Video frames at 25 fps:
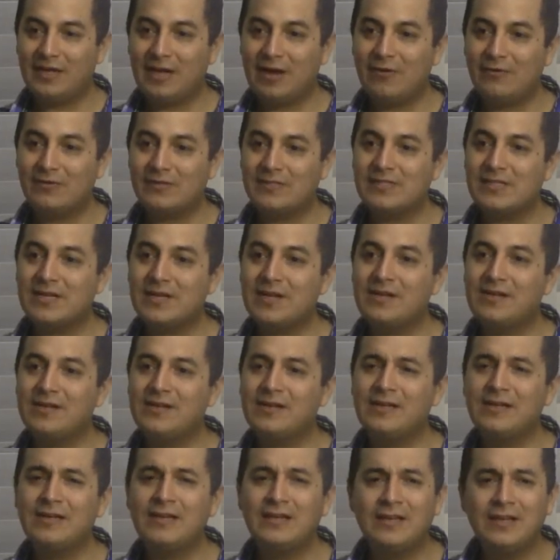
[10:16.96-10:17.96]
can say
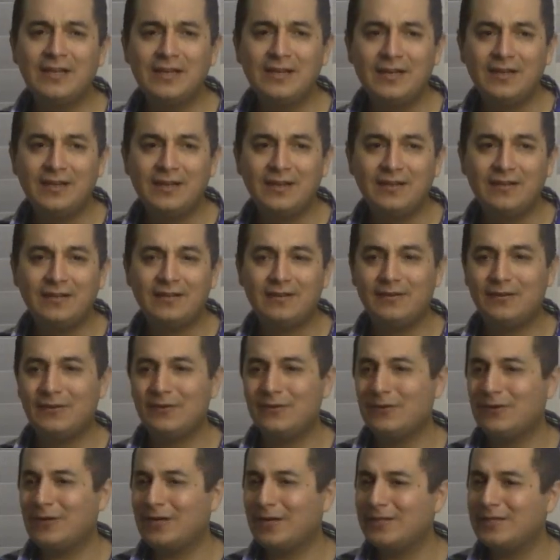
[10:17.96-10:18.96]
lead,
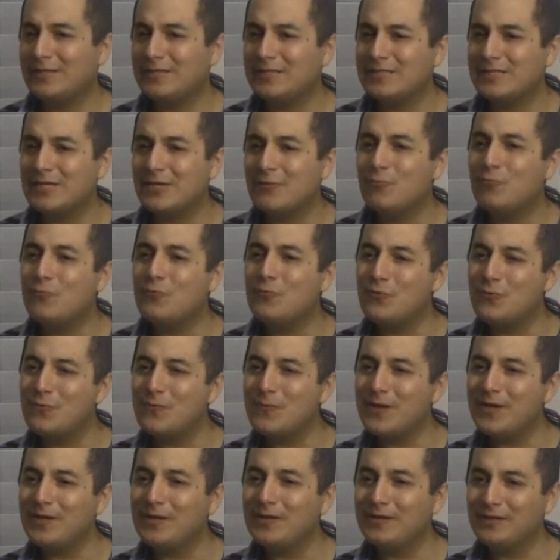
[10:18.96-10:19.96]
like they say
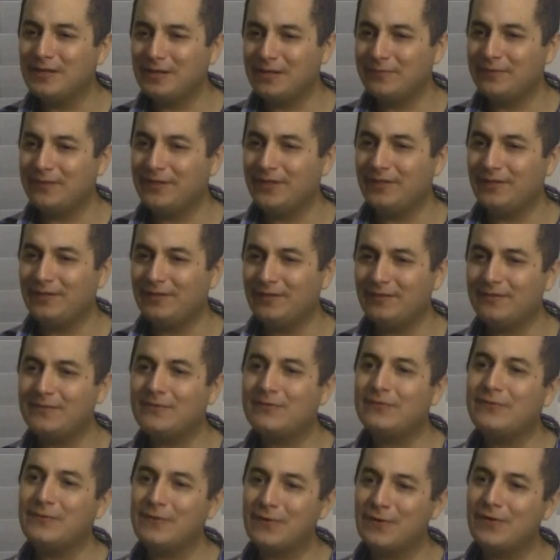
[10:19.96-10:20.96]
roommate living,
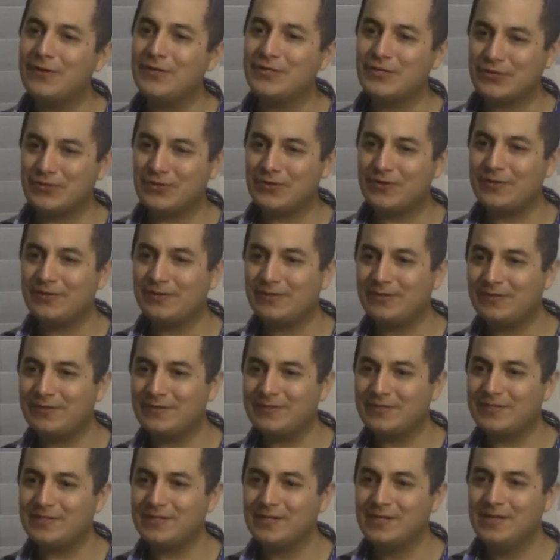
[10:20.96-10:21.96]
to know each
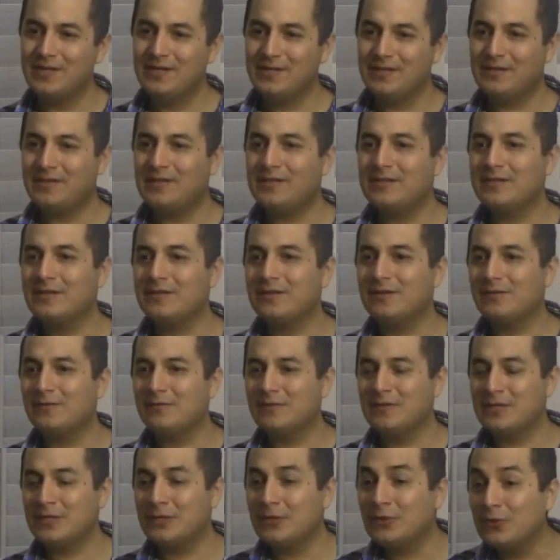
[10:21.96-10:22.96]
other's the
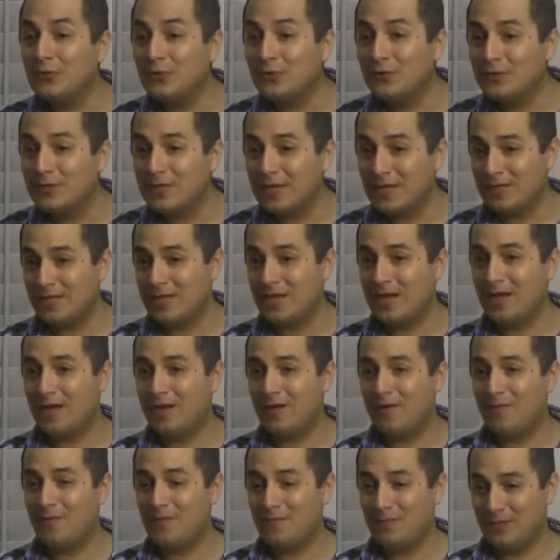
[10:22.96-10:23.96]
good and
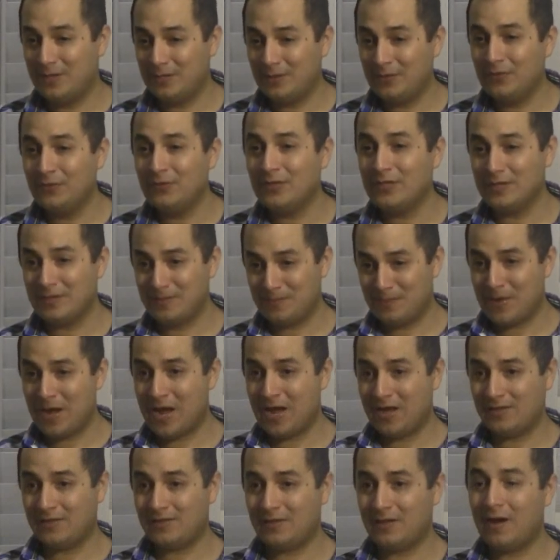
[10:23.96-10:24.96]
the
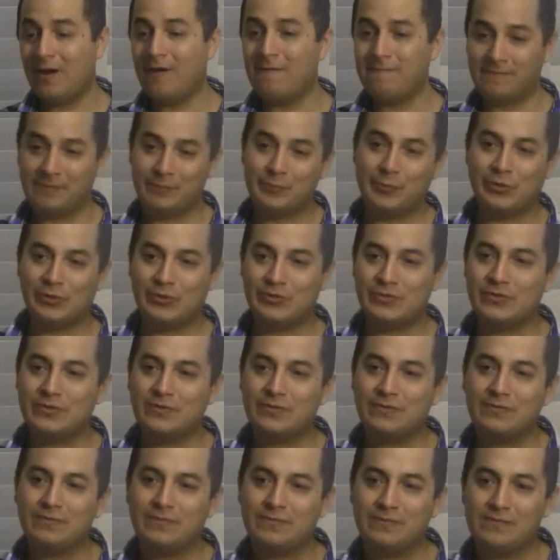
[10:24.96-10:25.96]
bad of a
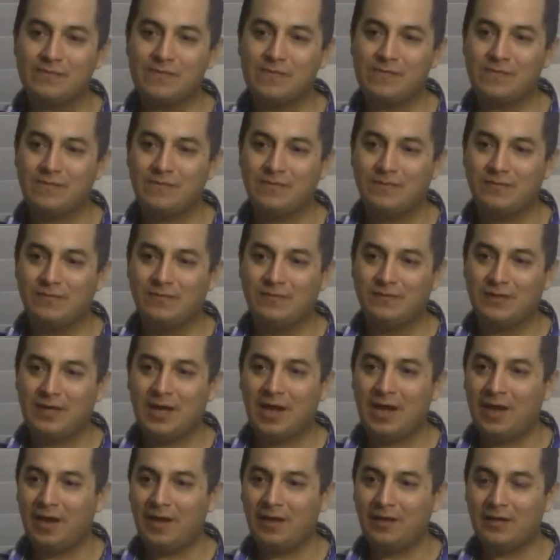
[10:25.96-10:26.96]
person.
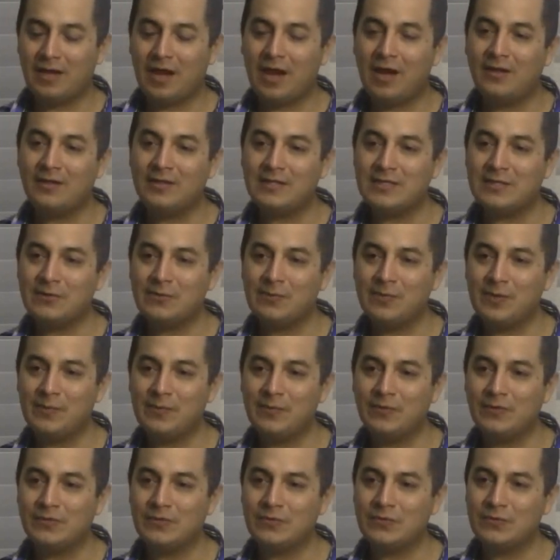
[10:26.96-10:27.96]
And I tell
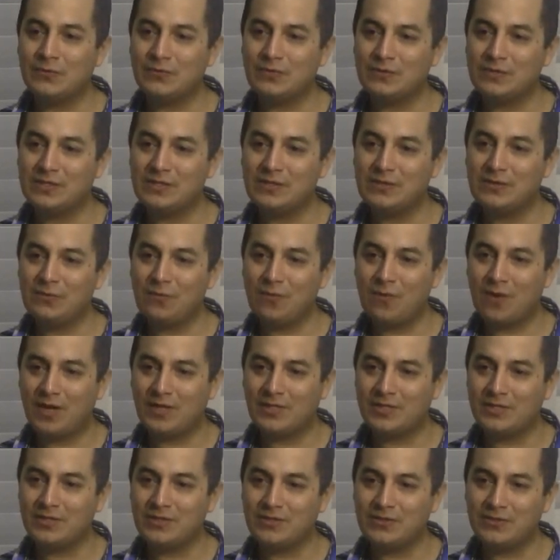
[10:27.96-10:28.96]
people to continue
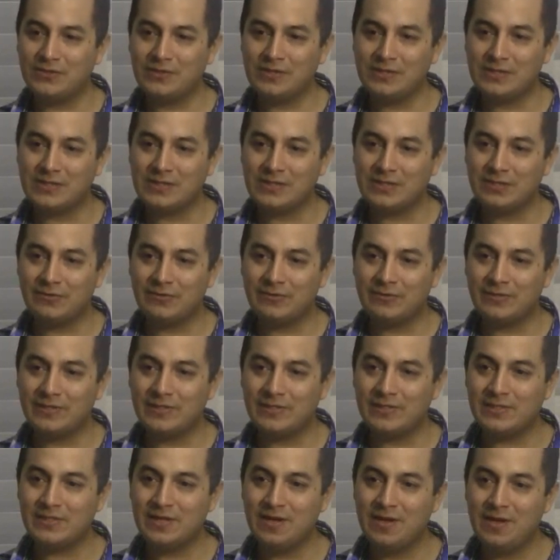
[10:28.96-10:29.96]
watching to this
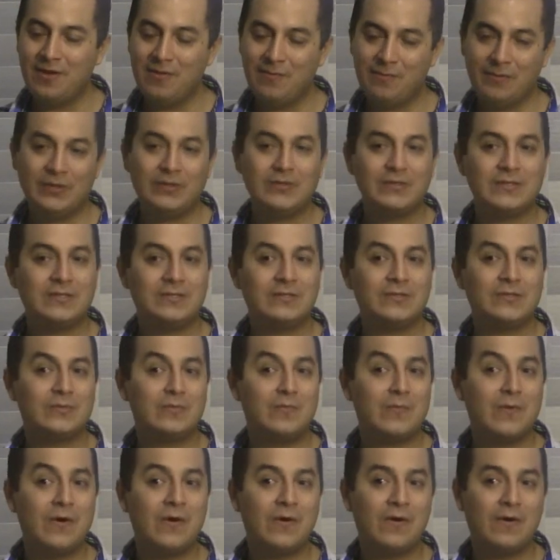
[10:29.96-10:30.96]
series because there's
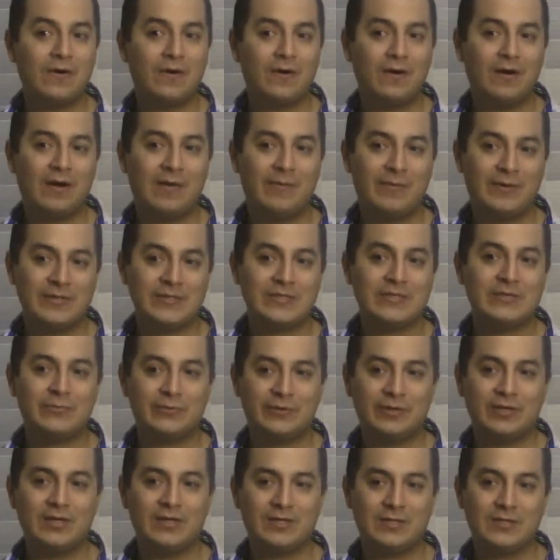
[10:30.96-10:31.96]
more about
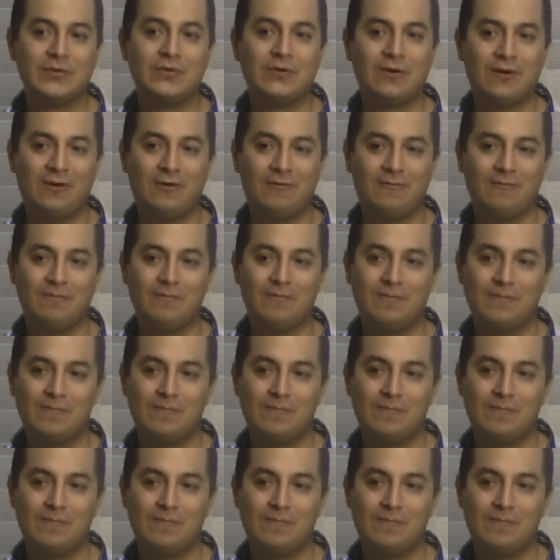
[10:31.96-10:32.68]
Sabrina to come.